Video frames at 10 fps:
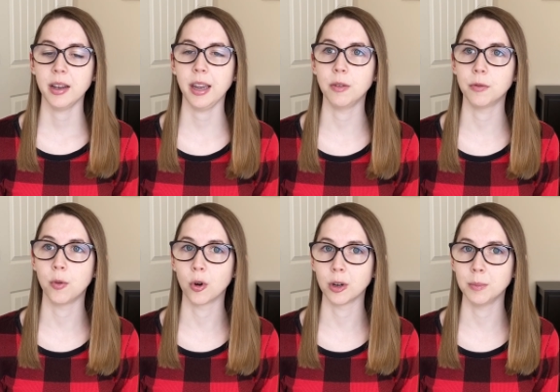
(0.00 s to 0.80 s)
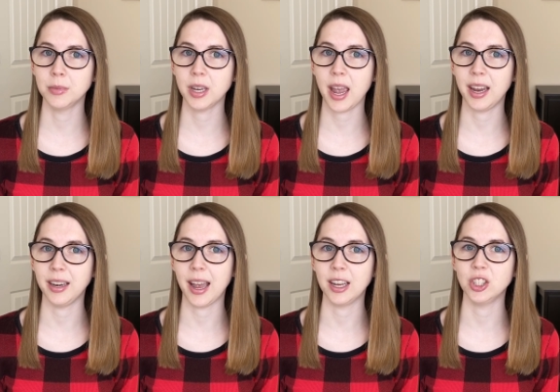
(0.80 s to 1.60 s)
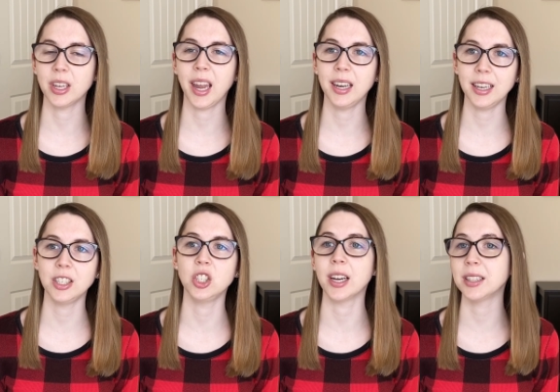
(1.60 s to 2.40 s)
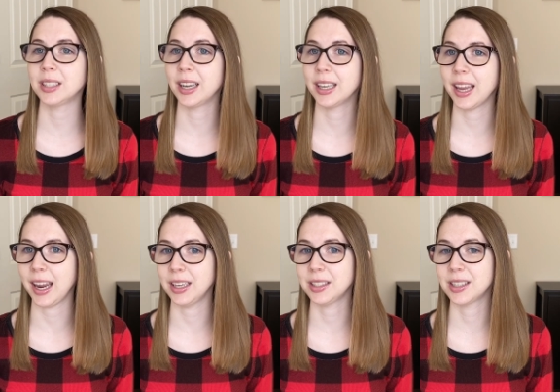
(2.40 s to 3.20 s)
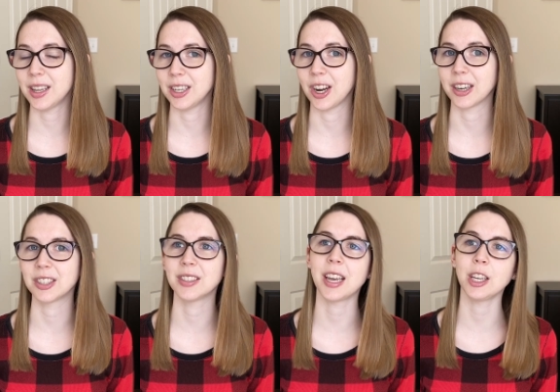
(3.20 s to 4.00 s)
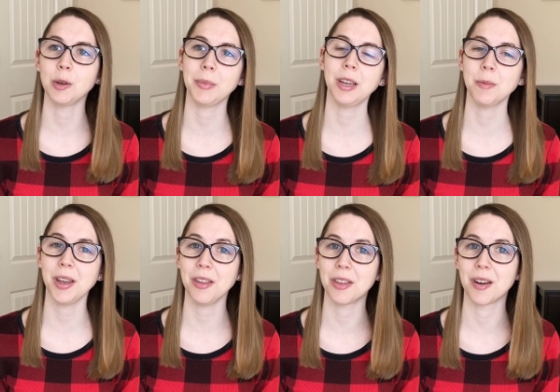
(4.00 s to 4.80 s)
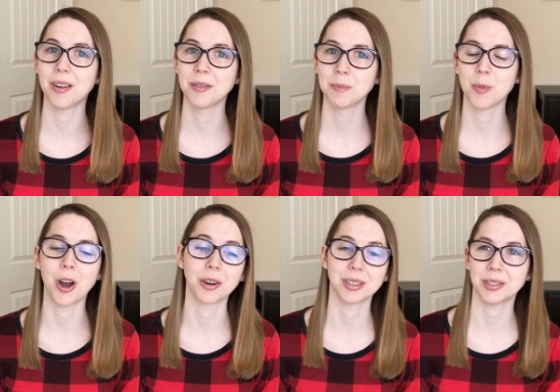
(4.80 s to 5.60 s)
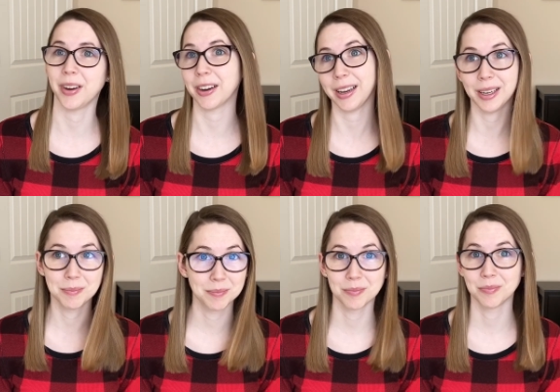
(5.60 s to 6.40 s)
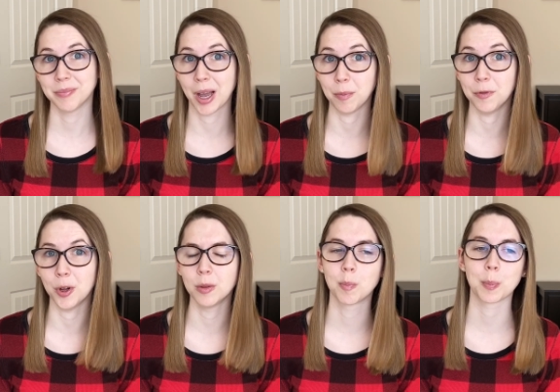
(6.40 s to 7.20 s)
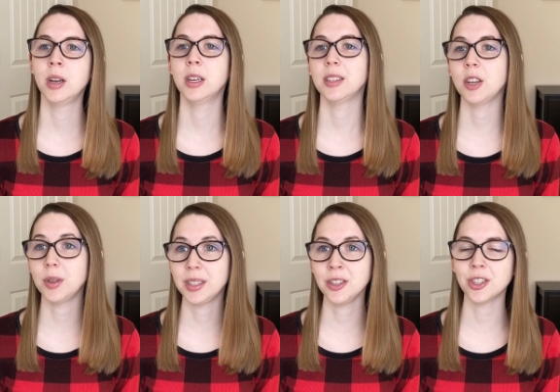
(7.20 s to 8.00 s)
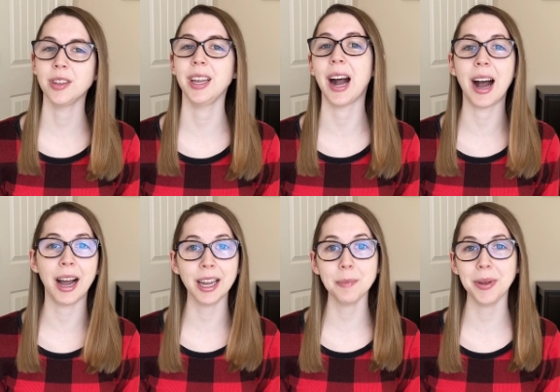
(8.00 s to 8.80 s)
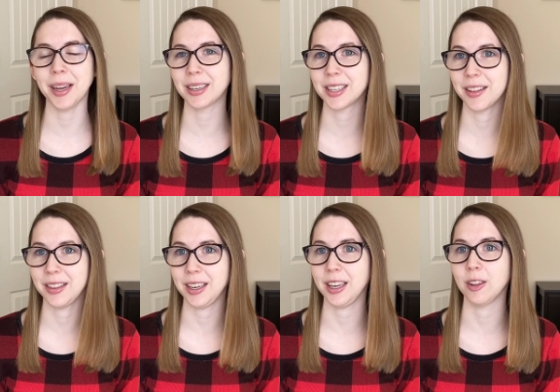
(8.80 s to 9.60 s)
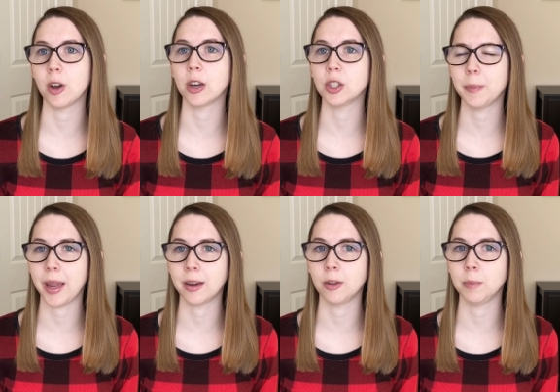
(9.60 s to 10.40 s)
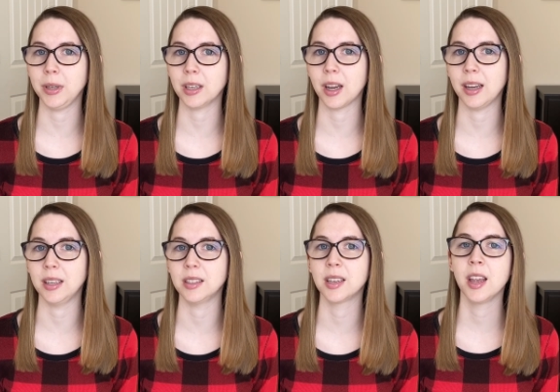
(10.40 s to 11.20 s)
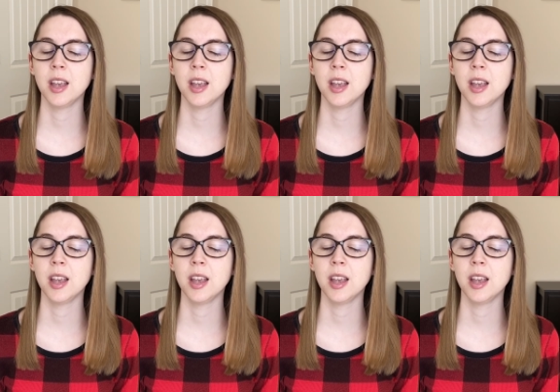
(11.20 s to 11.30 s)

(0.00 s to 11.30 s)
informed and educated just in case the doctors that you meet with aren't very helpful. So essentially, I picked the large panel because